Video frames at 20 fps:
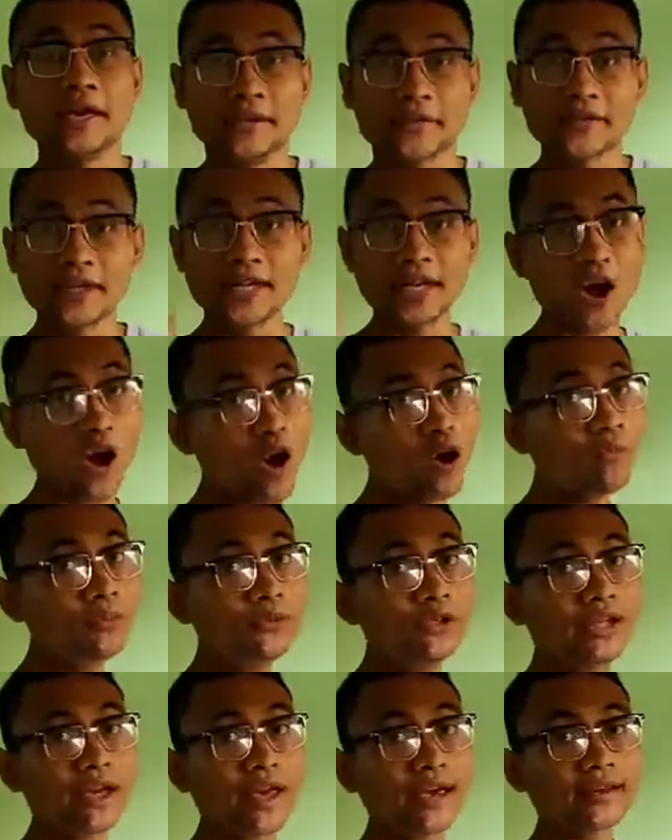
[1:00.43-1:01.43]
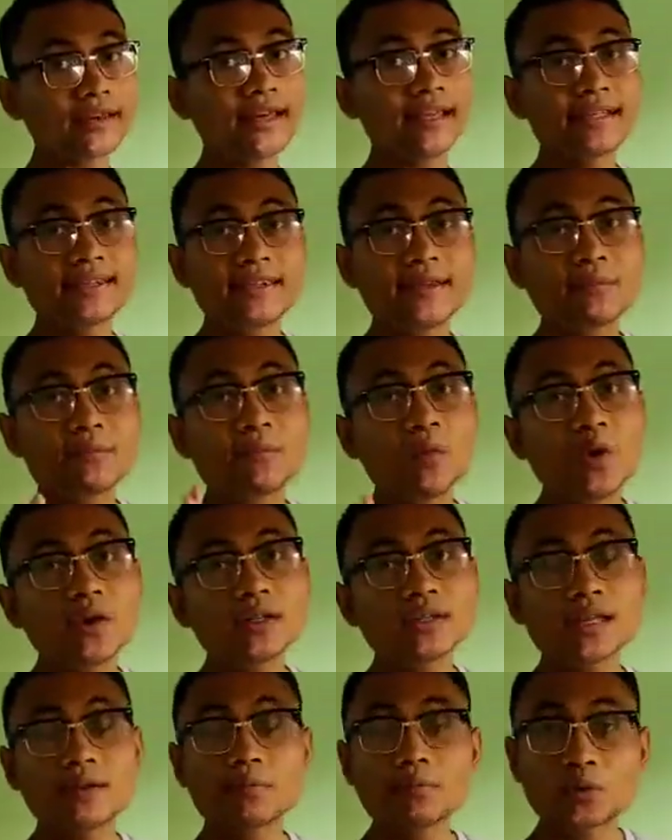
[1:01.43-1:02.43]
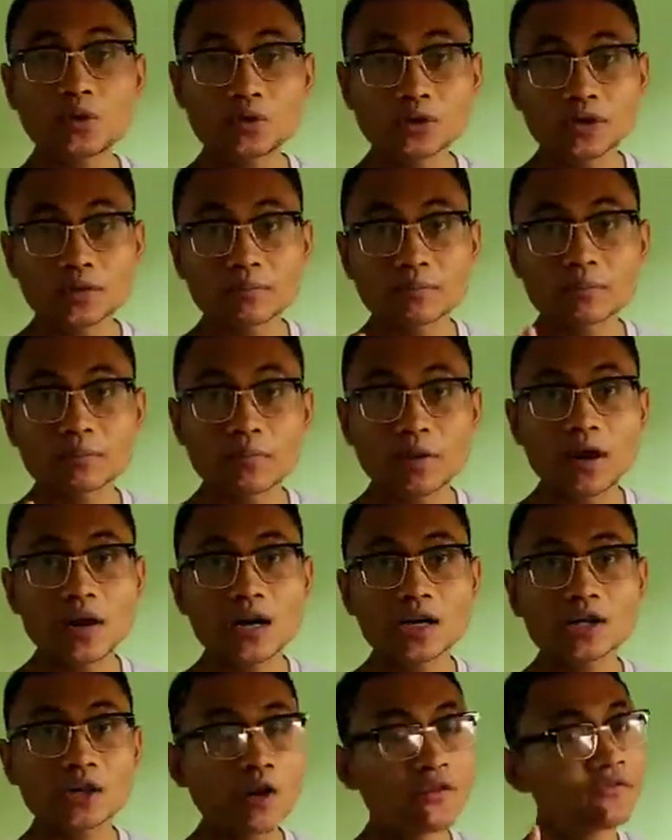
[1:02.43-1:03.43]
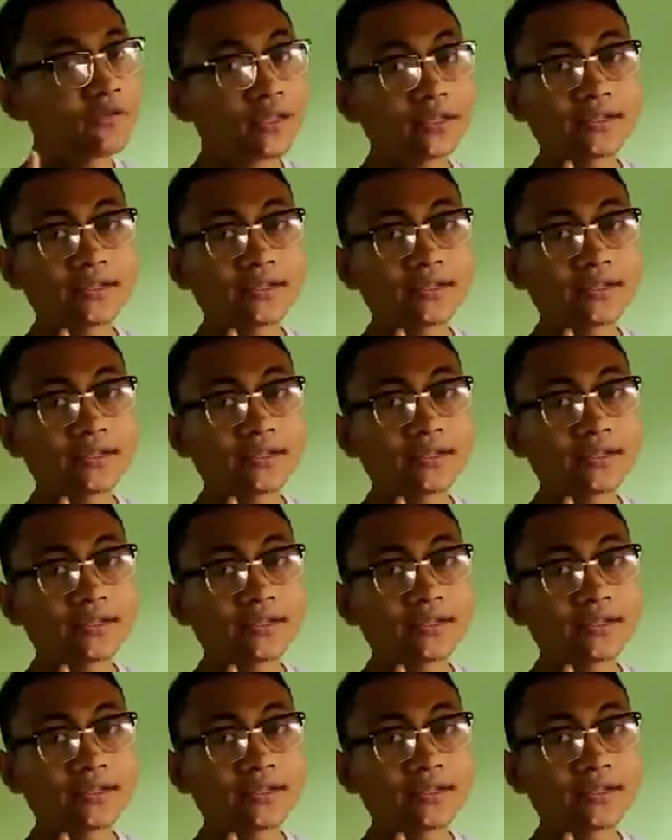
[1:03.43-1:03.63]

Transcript: The object is the most important part of the